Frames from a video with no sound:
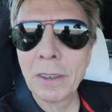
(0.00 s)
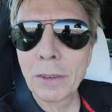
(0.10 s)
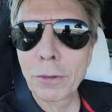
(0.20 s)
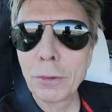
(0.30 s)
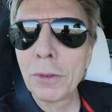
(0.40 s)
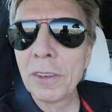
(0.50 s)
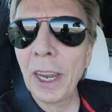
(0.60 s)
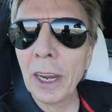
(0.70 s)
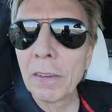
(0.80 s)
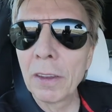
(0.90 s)
through
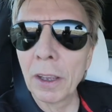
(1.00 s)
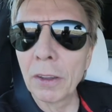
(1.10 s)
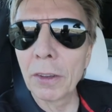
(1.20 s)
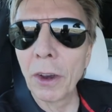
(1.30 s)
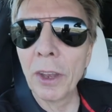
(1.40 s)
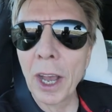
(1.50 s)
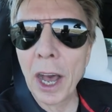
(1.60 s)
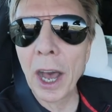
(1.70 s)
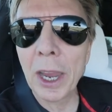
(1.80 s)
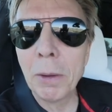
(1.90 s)
Texas on a
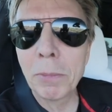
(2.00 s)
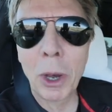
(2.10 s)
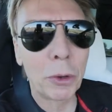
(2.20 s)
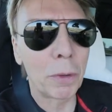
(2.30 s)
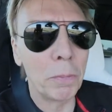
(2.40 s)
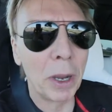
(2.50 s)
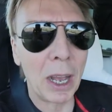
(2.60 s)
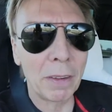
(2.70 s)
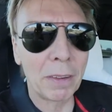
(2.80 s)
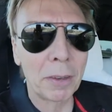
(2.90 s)
high mountain
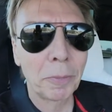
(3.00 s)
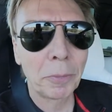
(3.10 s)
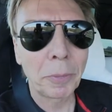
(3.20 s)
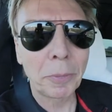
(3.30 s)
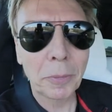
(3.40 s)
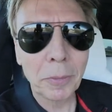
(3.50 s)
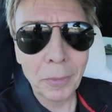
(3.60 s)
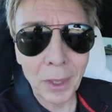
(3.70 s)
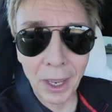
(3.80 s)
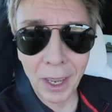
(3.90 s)
pass
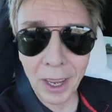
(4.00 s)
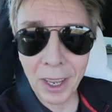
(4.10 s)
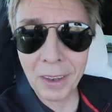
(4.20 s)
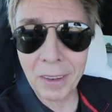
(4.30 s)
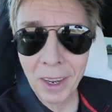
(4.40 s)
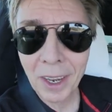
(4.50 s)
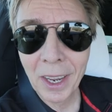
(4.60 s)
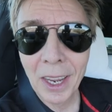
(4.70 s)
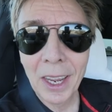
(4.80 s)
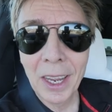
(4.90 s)
and
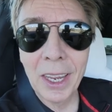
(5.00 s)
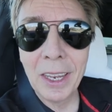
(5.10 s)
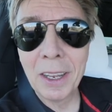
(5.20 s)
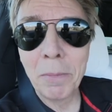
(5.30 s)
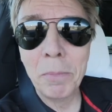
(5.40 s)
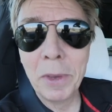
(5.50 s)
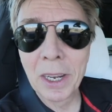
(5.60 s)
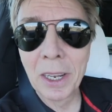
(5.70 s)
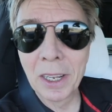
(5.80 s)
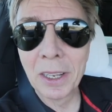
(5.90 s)
in the
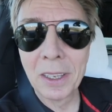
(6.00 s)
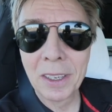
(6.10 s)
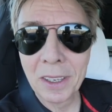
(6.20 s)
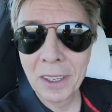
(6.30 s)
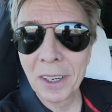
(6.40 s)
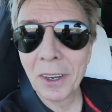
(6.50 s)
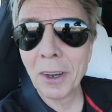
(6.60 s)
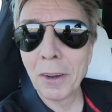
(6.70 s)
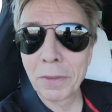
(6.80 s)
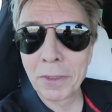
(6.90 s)
middle
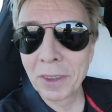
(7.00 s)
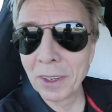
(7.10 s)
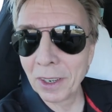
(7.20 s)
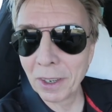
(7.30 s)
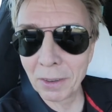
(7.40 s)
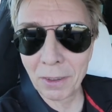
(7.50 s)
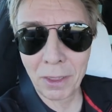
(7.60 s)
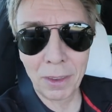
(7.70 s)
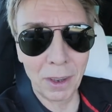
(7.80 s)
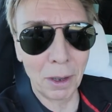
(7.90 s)
of
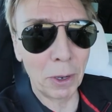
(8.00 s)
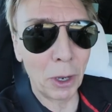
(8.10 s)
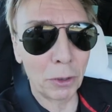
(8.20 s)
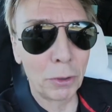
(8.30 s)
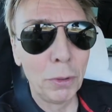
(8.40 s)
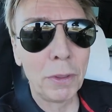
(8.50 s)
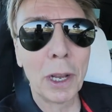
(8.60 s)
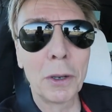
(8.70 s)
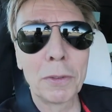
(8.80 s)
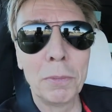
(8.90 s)
about 2,000